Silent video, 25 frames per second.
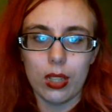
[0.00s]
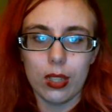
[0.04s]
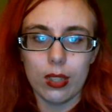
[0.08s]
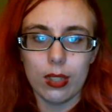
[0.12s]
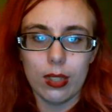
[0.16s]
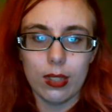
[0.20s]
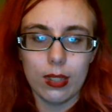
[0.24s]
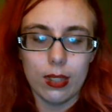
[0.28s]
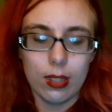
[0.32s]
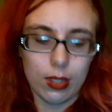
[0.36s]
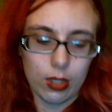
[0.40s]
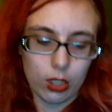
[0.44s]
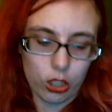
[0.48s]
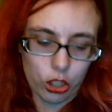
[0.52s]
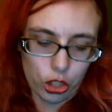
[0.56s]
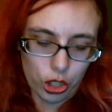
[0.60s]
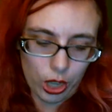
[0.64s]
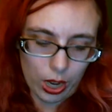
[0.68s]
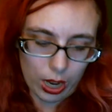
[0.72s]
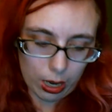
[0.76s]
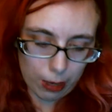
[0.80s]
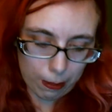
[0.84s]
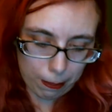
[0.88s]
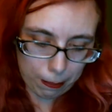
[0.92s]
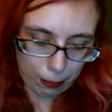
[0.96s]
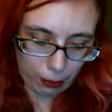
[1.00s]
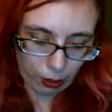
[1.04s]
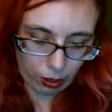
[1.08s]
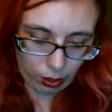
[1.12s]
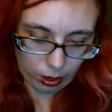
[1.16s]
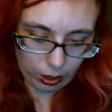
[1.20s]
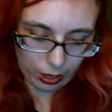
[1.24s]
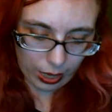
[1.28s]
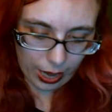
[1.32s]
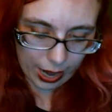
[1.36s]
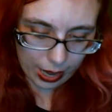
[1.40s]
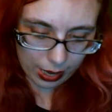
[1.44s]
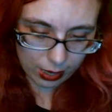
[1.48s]
This is in the shade
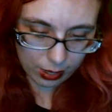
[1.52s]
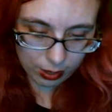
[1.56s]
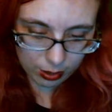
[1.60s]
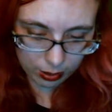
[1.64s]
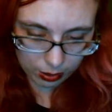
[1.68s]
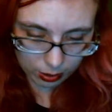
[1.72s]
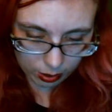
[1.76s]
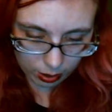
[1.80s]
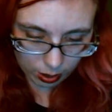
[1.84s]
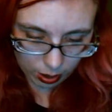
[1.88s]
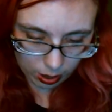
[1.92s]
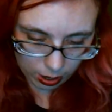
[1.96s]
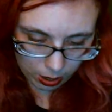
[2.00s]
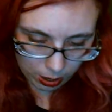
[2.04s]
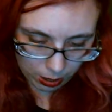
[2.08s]
Burlesque.